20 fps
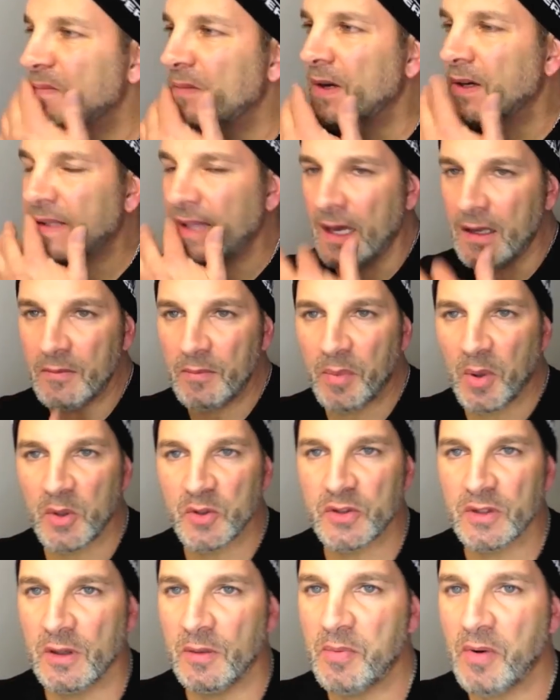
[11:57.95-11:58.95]
Again,
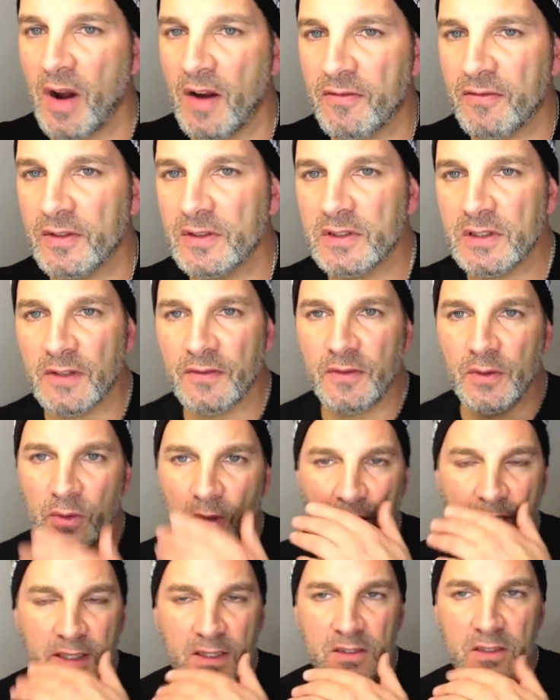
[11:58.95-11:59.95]
personal preference. If you
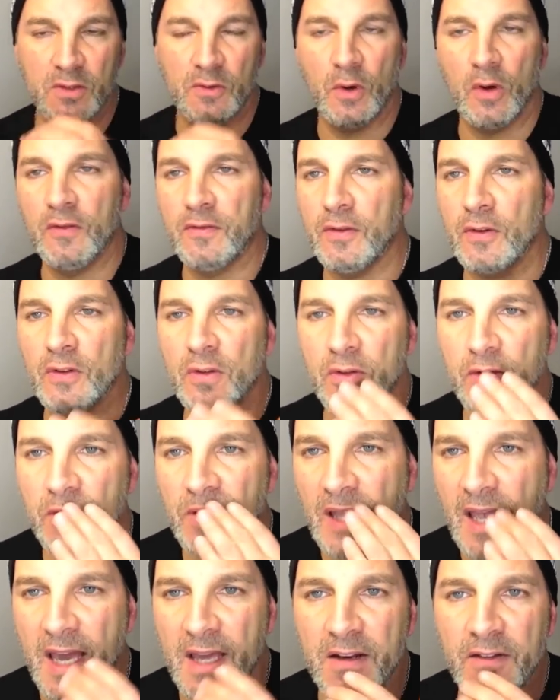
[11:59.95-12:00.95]
like it to grow further, you
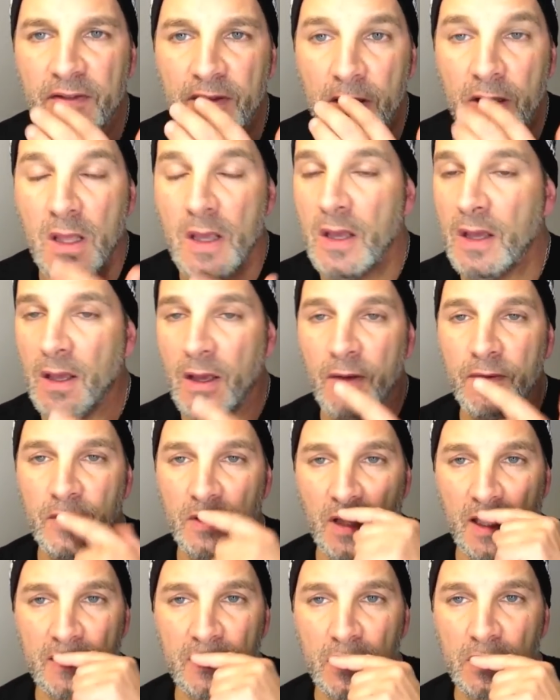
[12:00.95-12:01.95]
can. If you, if you
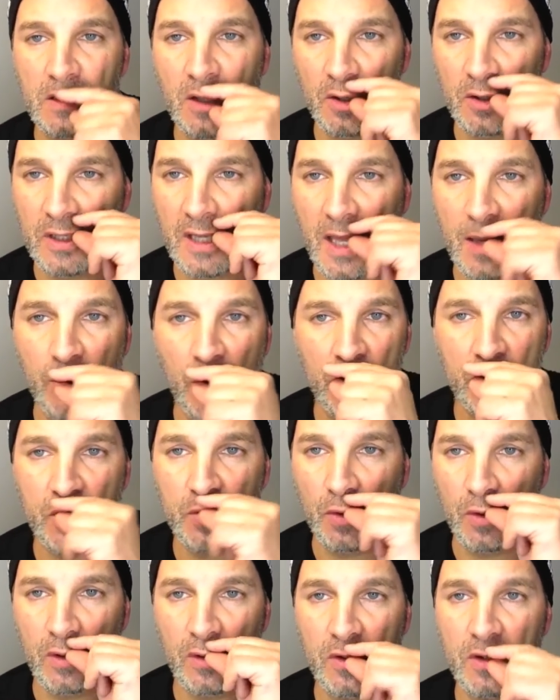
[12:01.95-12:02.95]
like the Clark Gable
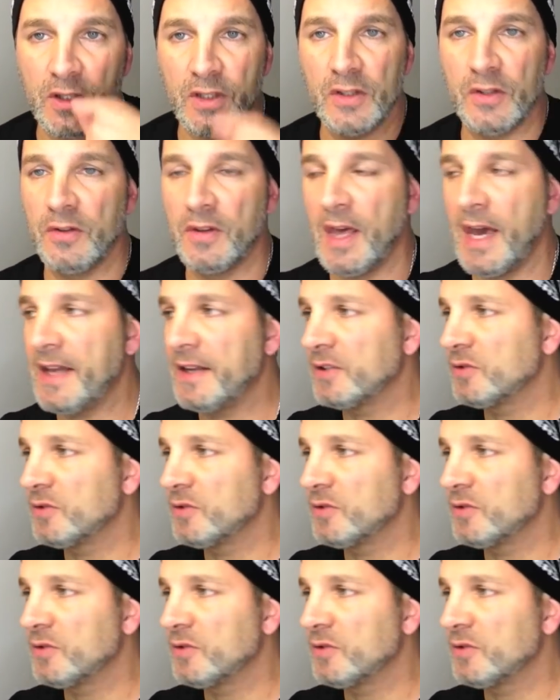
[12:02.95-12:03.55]
shorter, you can do that